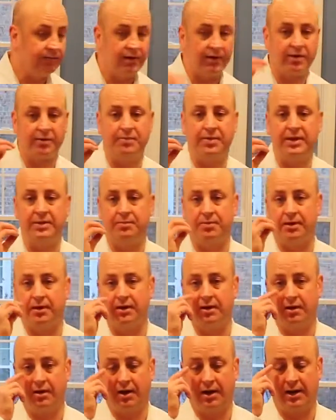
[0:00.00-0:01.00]
love other people.
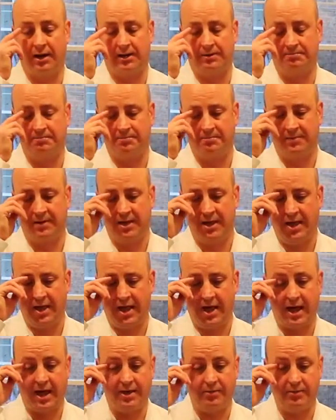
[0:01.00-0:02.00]

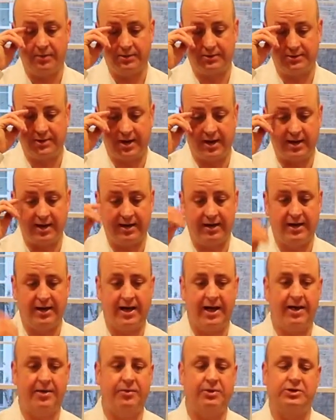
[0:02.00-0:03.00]
I
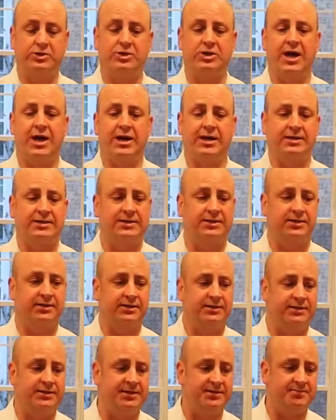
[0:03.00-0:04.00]
was shocked to
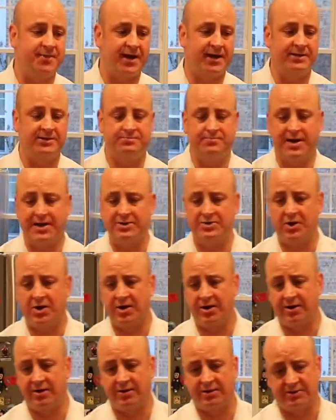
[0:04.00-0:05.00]
see my
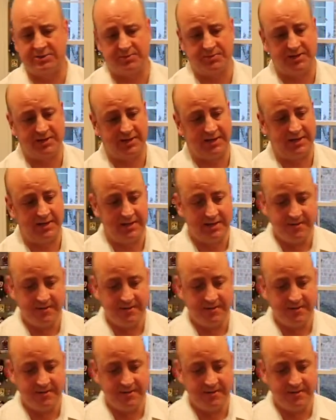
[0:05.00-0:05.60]
daughter this week.